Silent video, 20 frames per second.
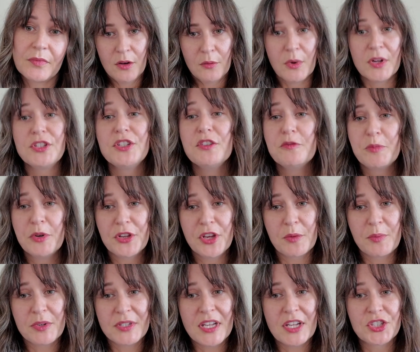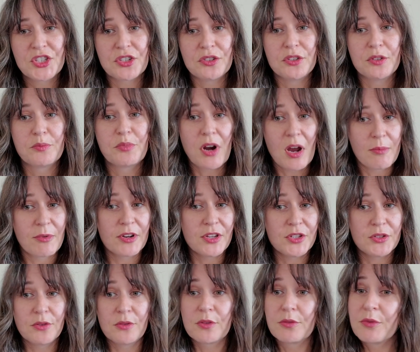Once you've put your potential
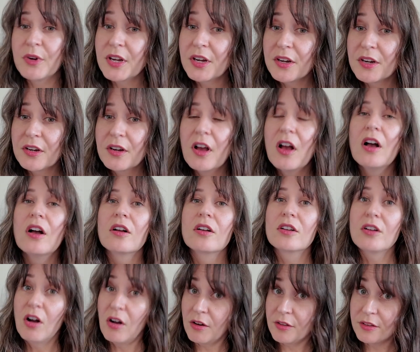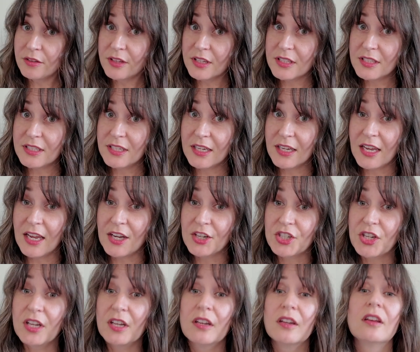properties through the ringer, call the listing
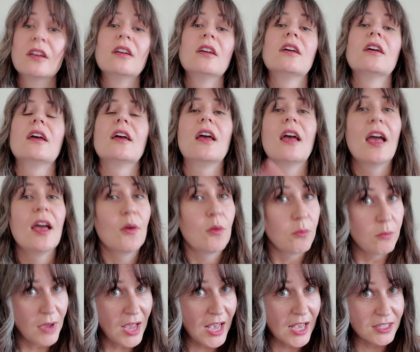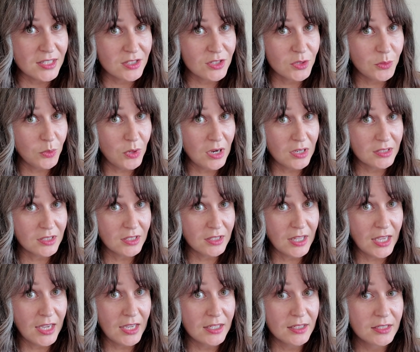agent and ask to walk the
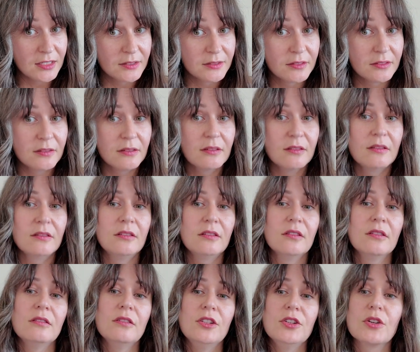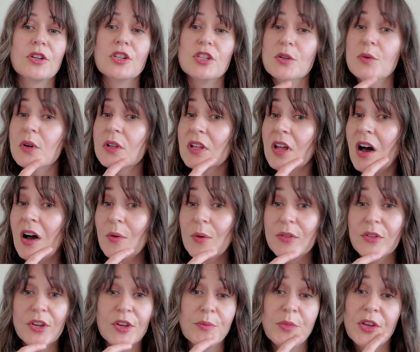land. You can do a lot
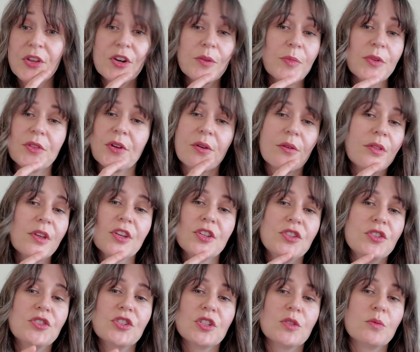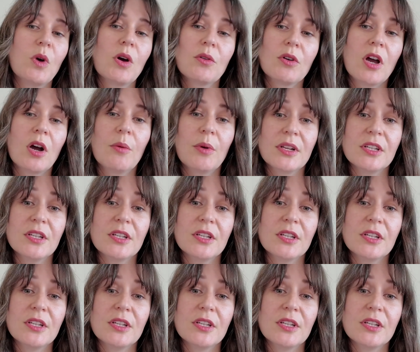with a computer, but there are things you just won't know